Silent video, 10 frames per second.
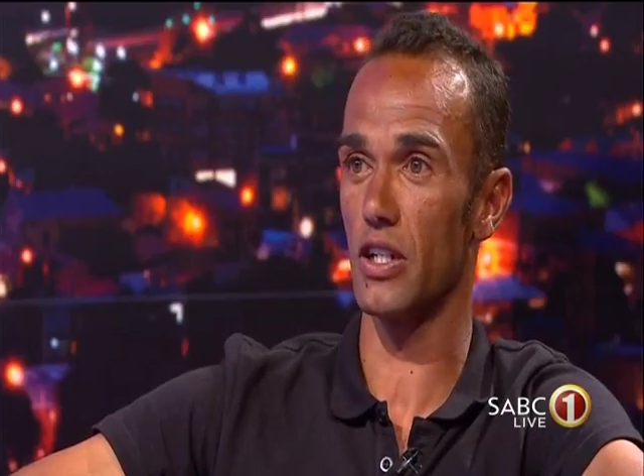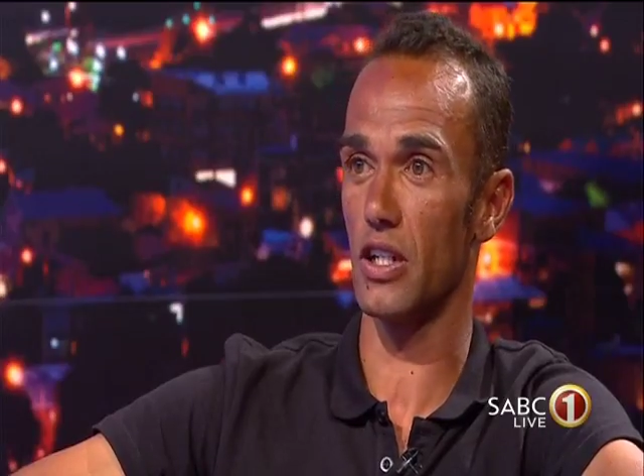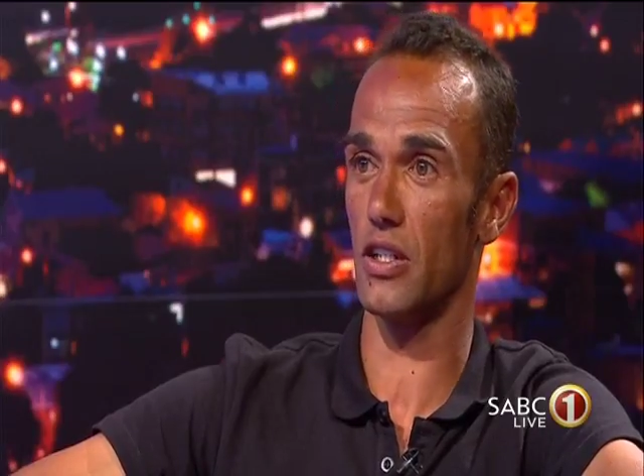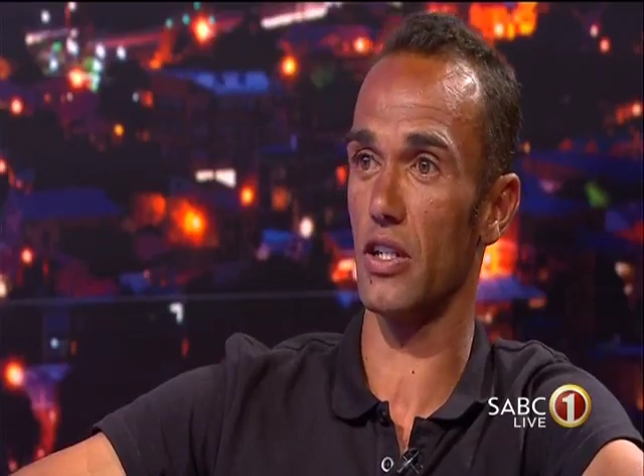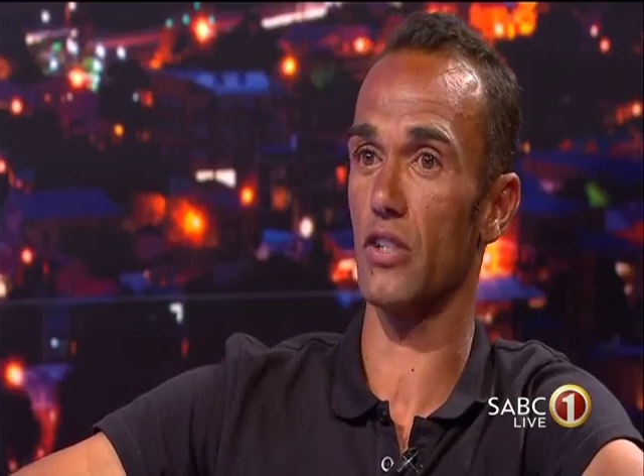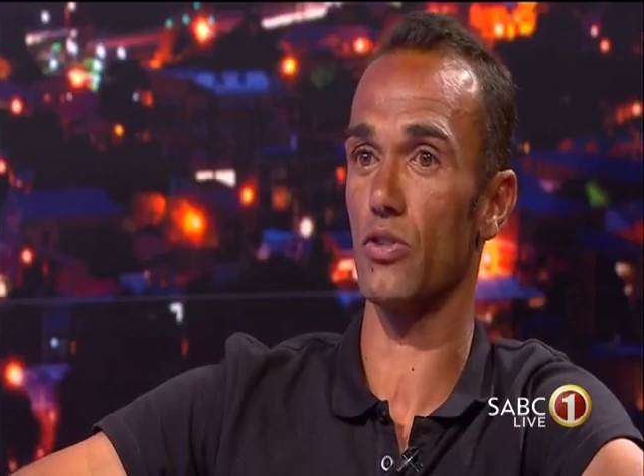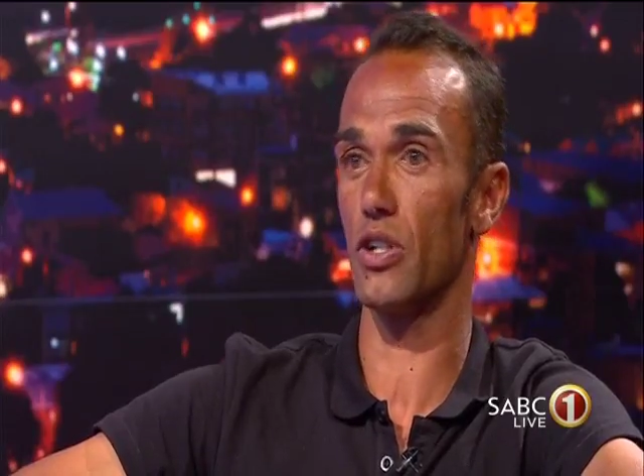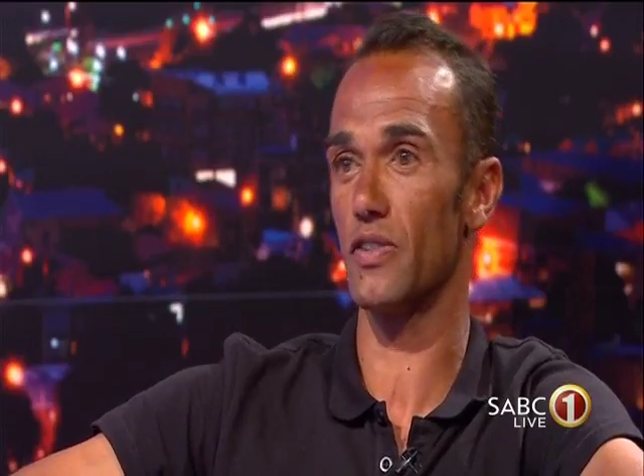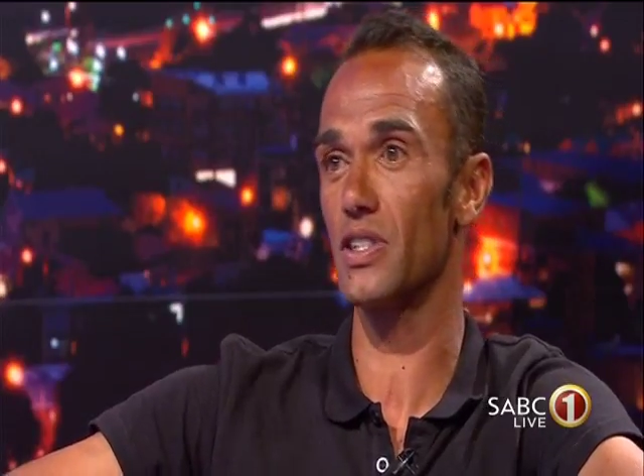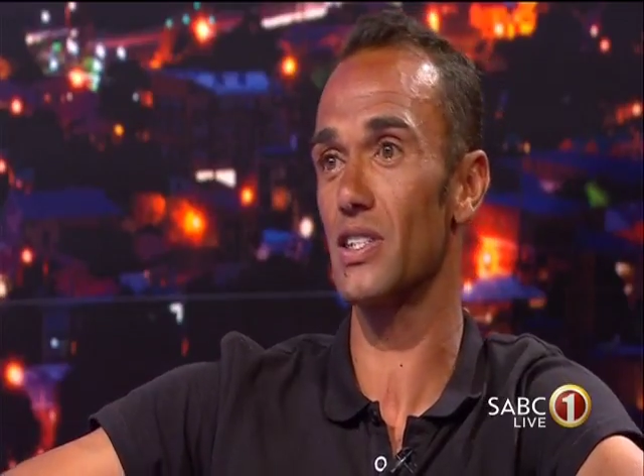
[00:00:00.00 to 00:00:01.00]
and that could
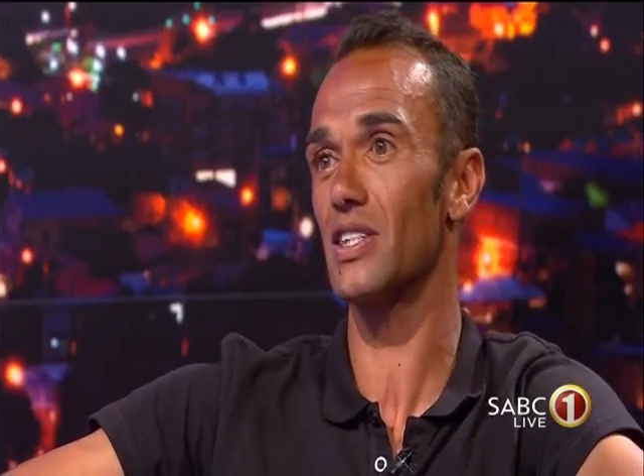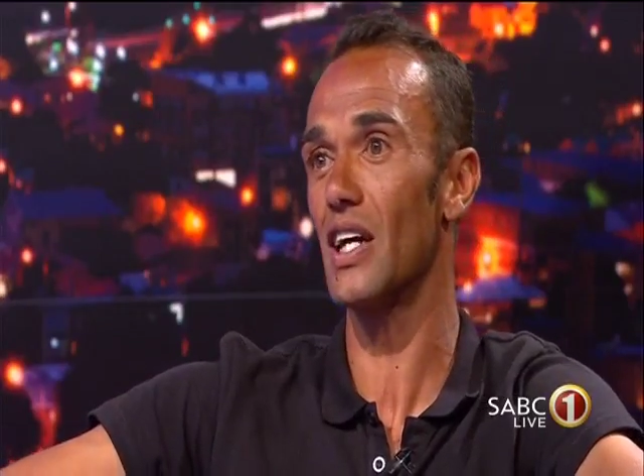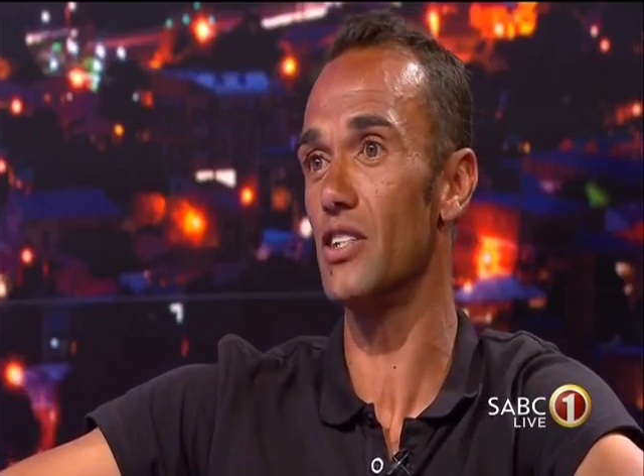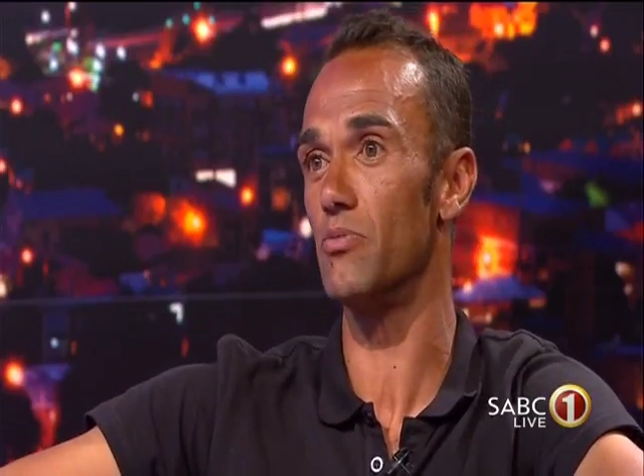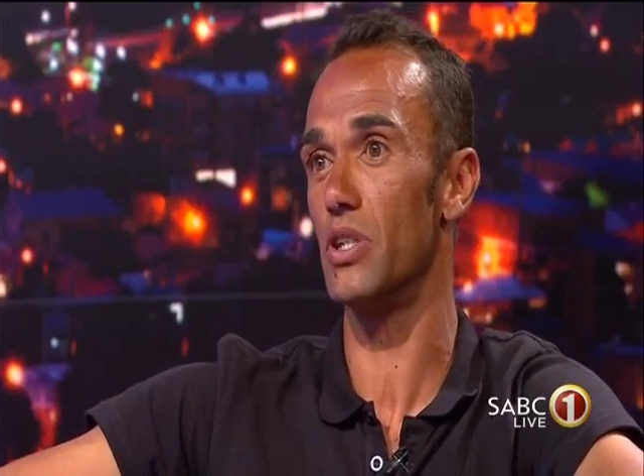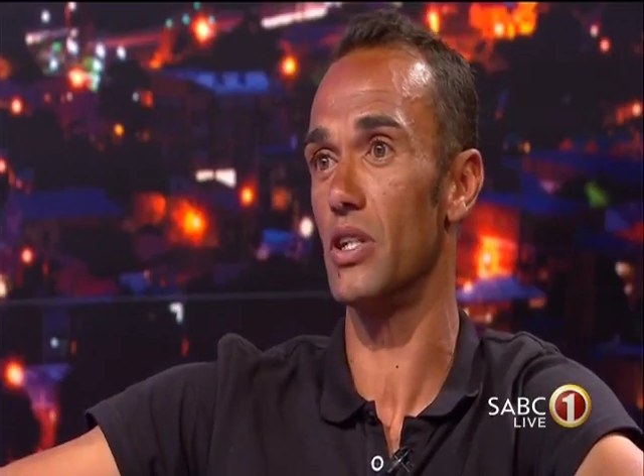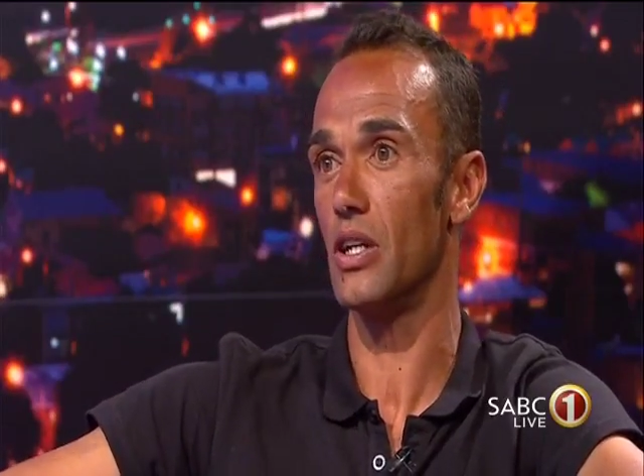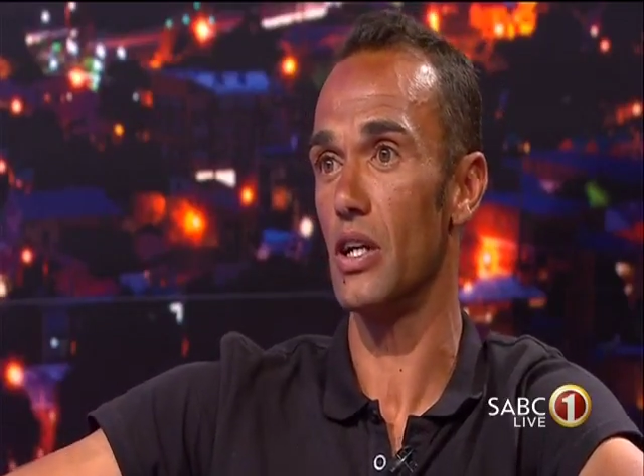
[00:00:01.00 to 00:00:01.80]
have sustained me